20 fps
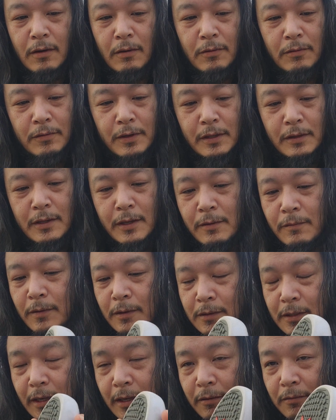only thing
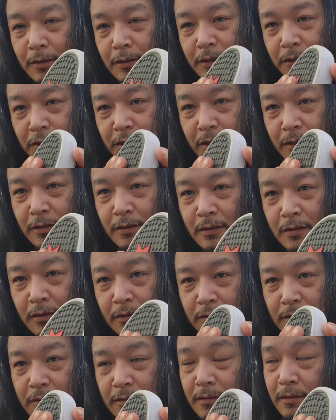was like it was just
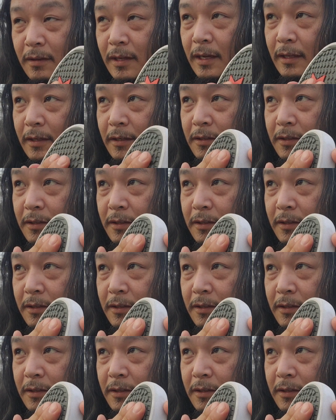slightly